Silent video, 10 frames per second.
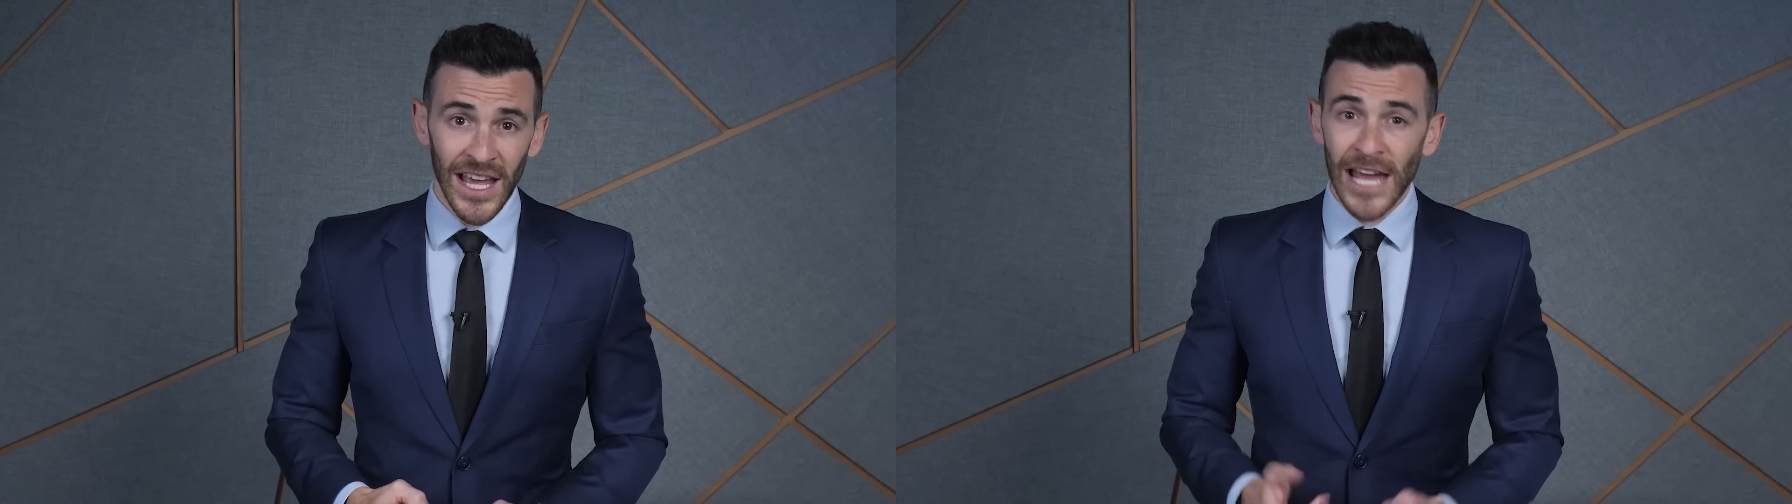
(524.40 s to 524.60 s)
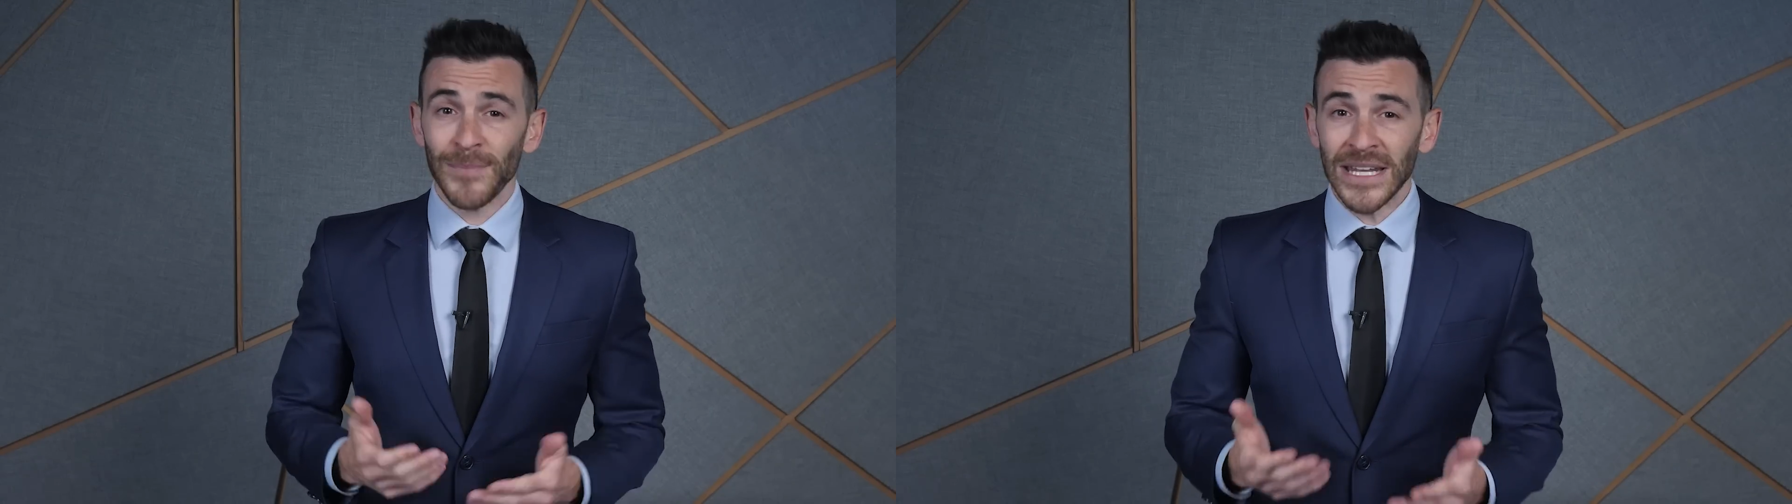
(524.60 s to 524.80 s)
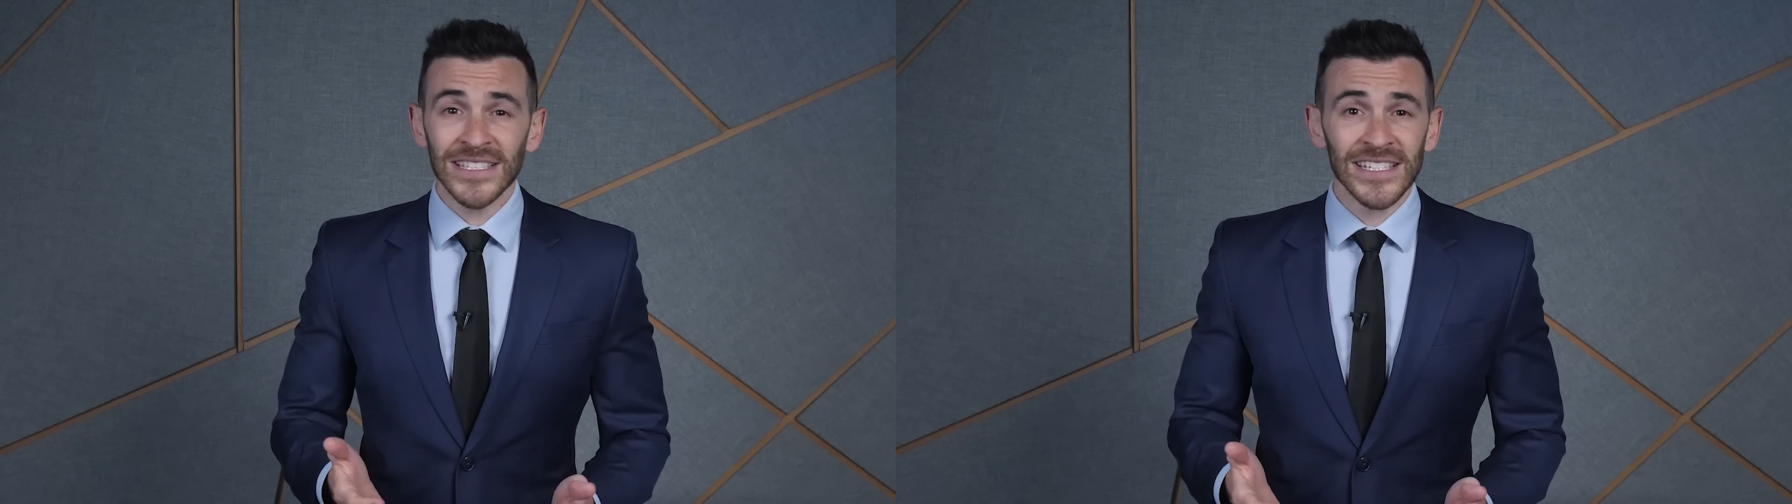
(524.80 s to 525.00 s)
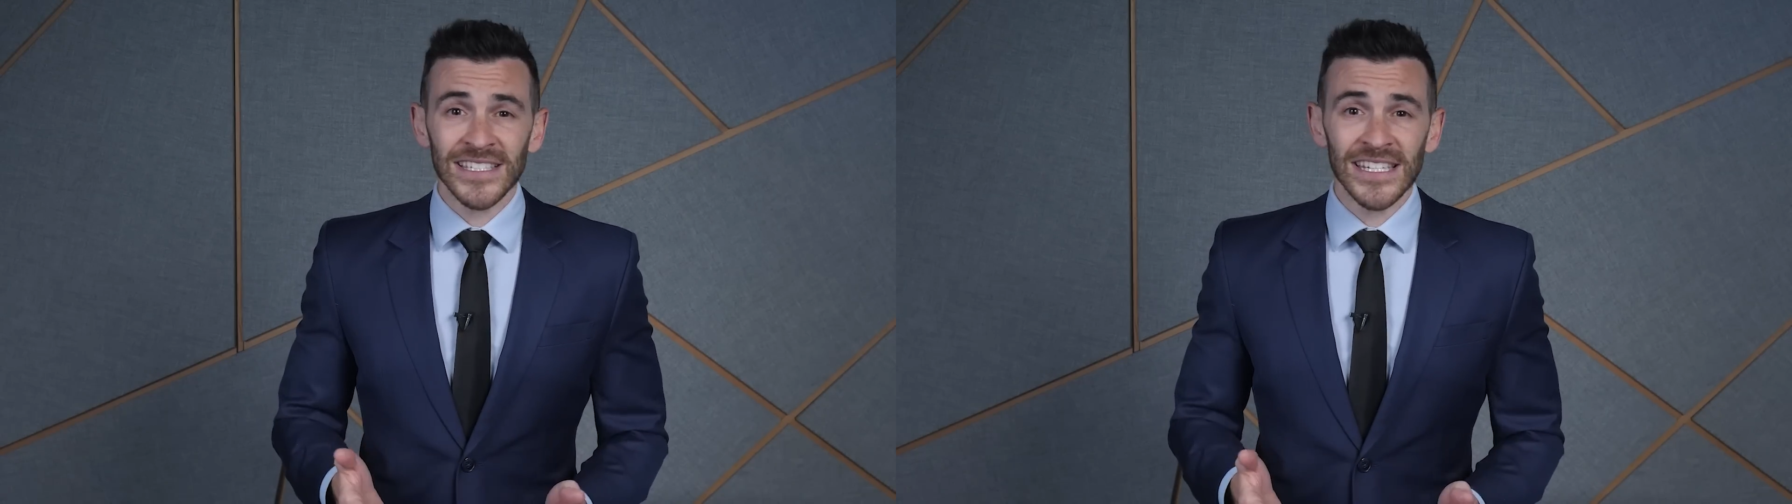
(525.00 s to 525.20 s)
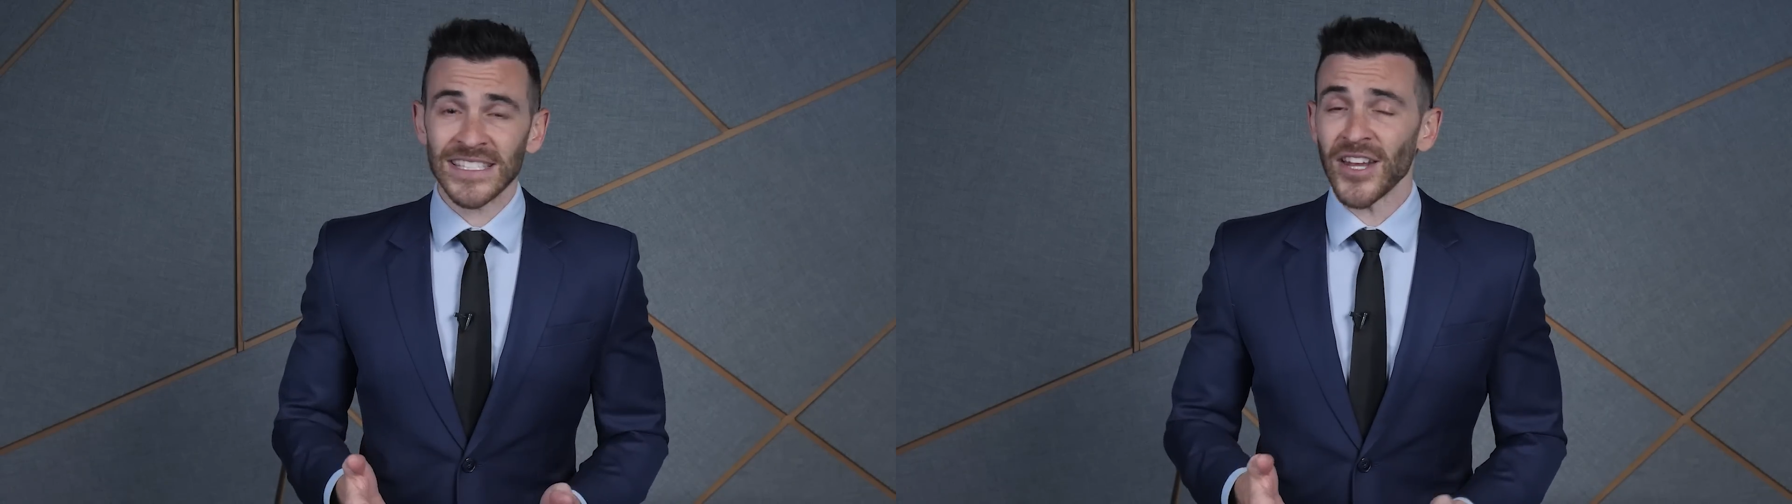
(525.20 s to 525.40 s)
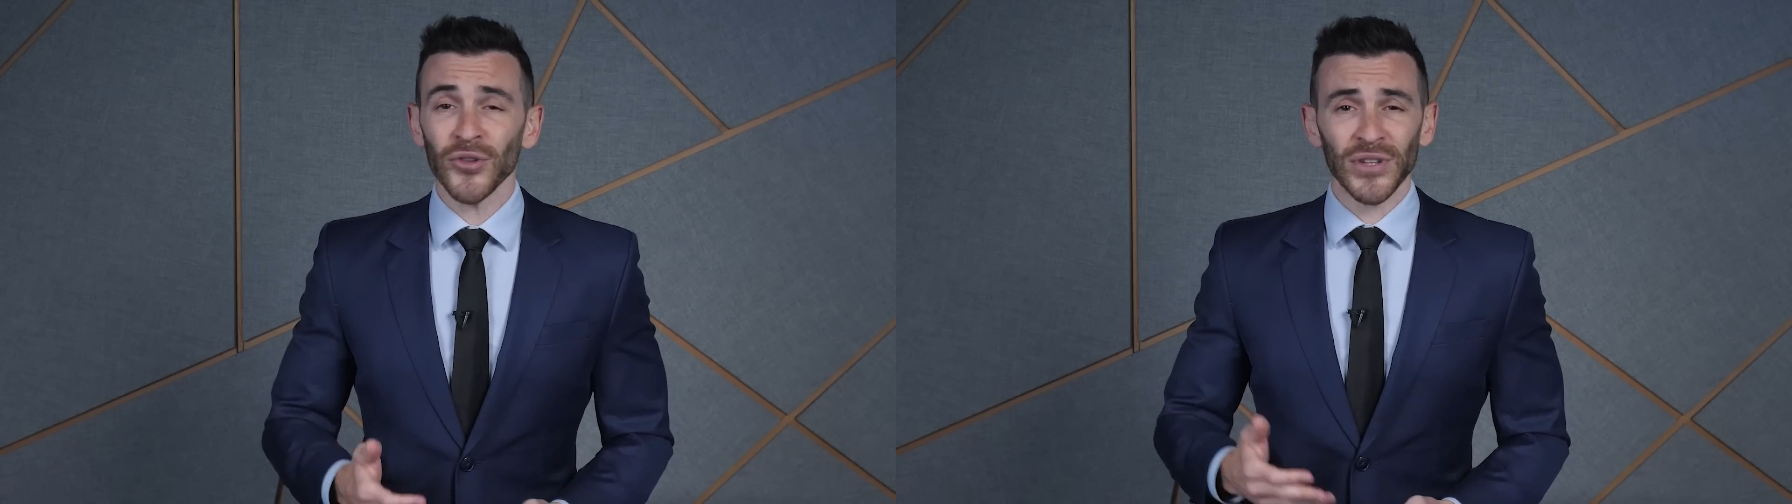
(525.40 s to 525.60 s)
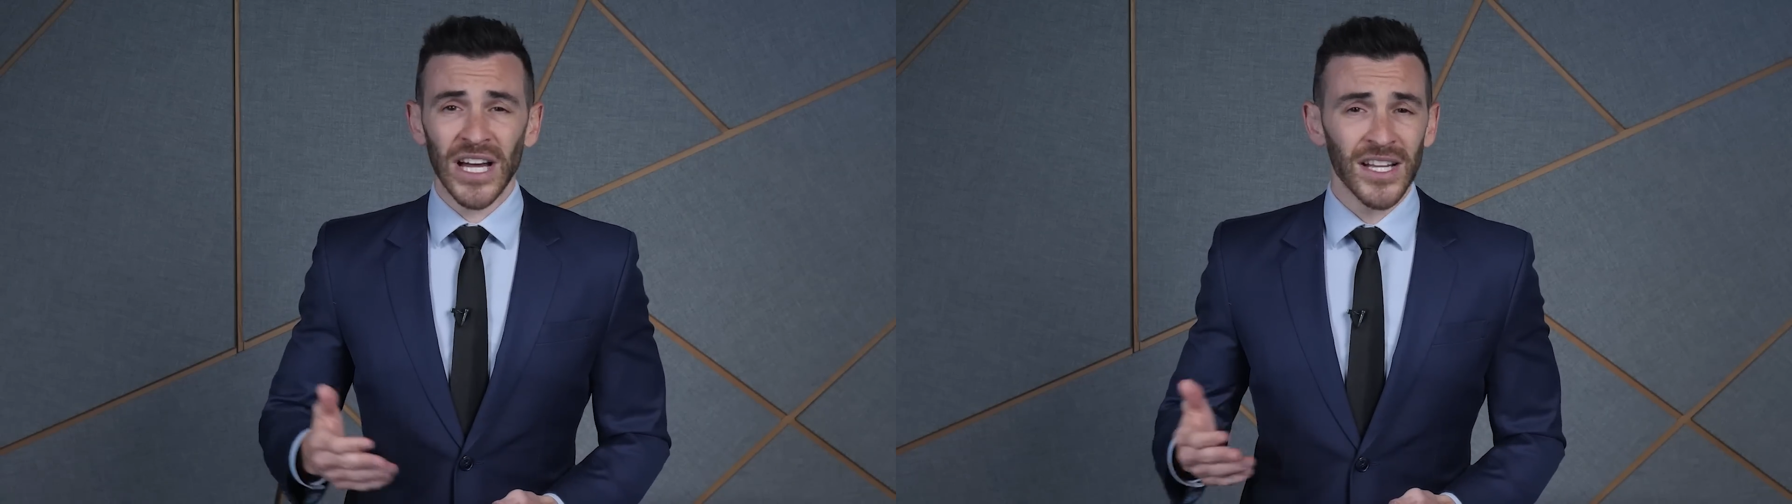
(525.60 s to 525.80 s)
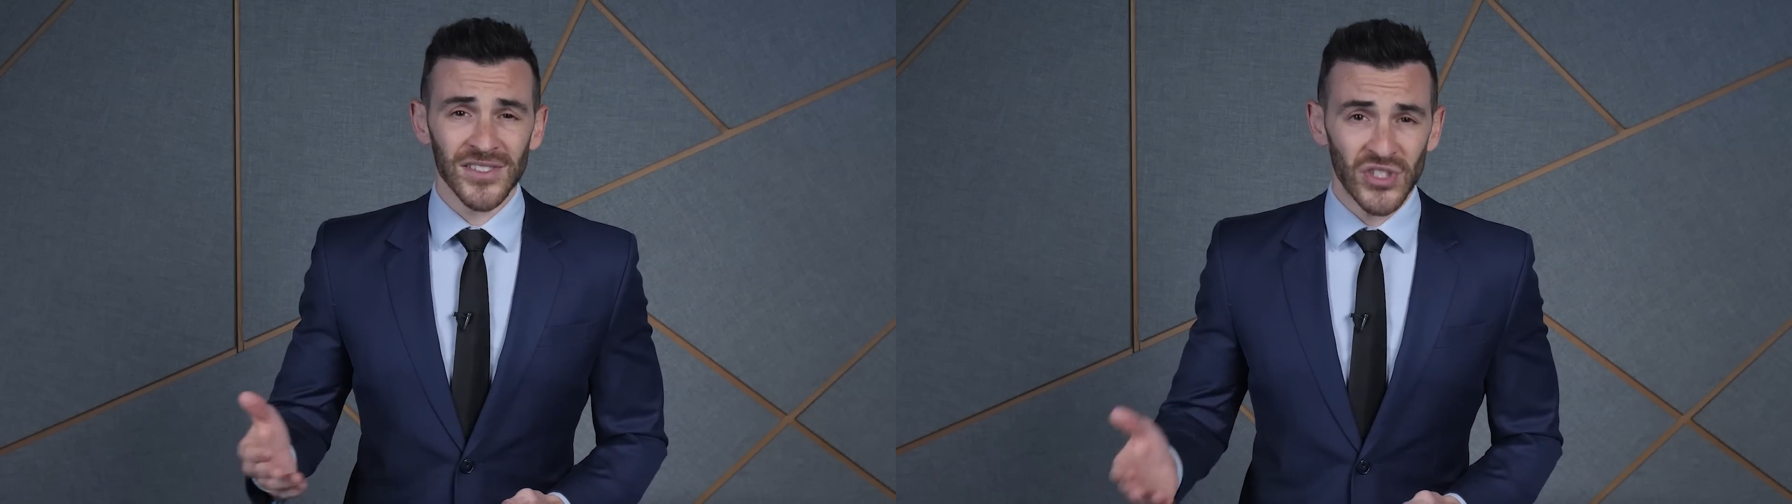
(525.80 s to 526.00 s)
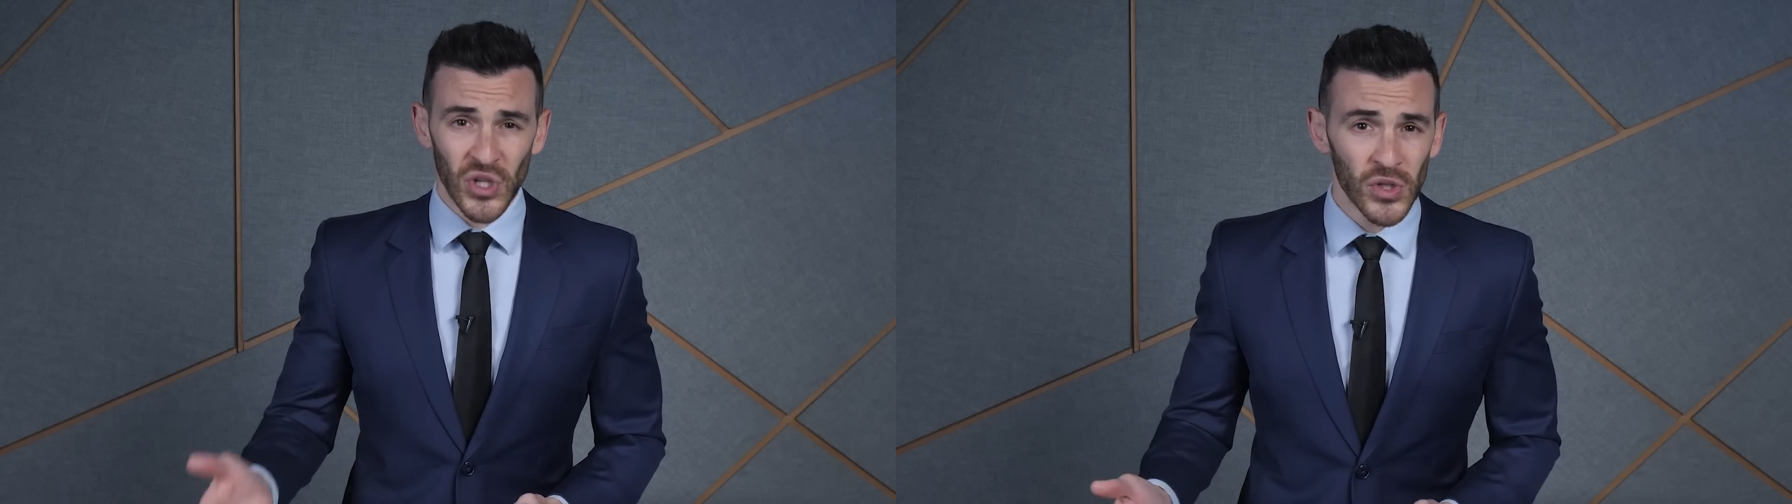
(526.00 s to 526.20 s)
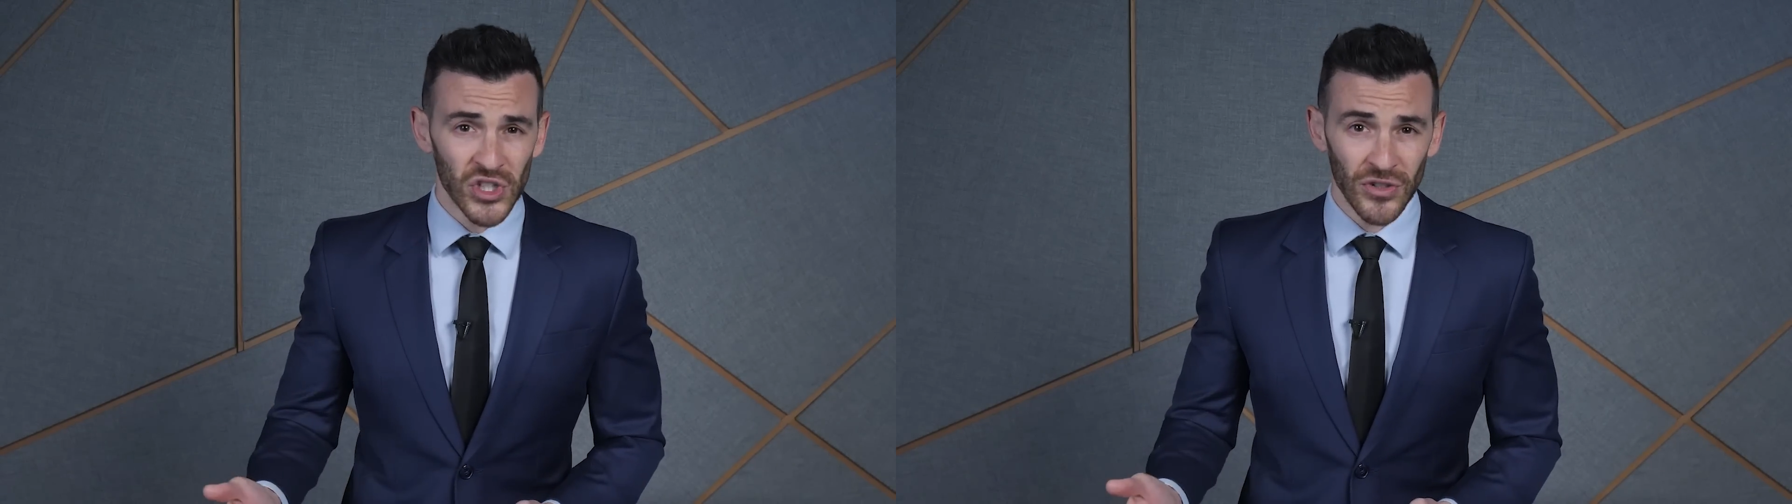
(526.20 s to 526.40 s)
Admitting D C is not only
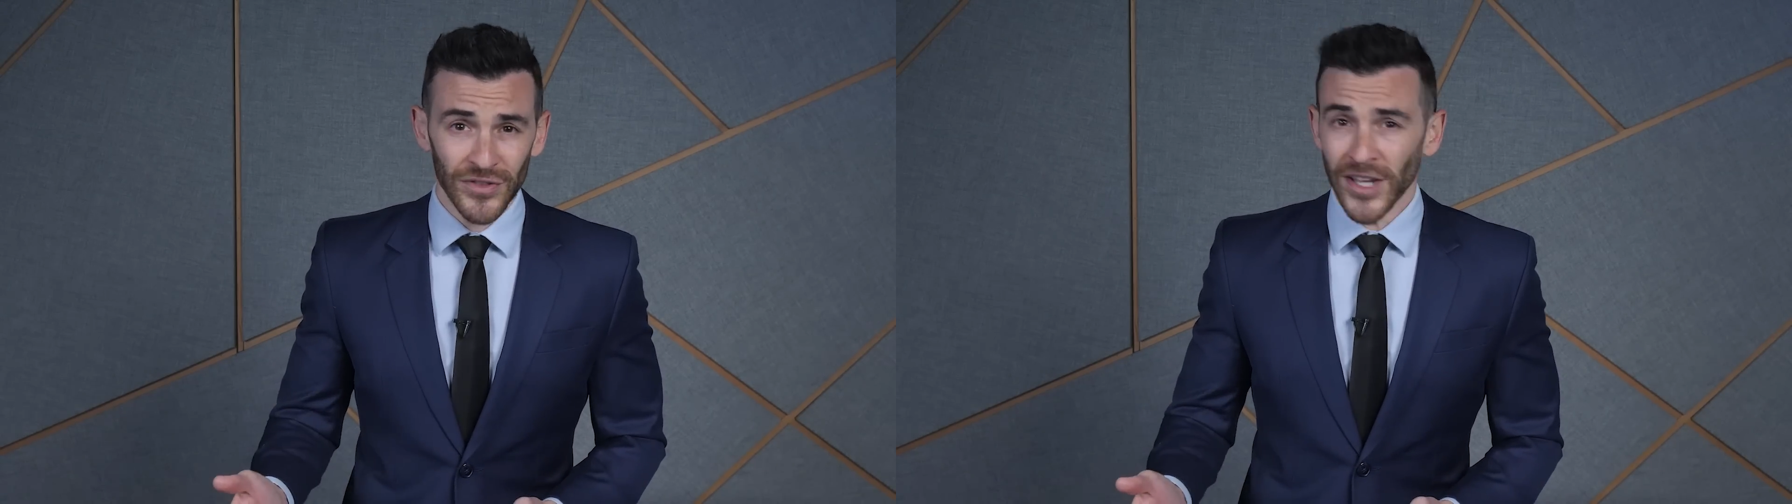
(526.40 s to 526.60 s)
constitutional,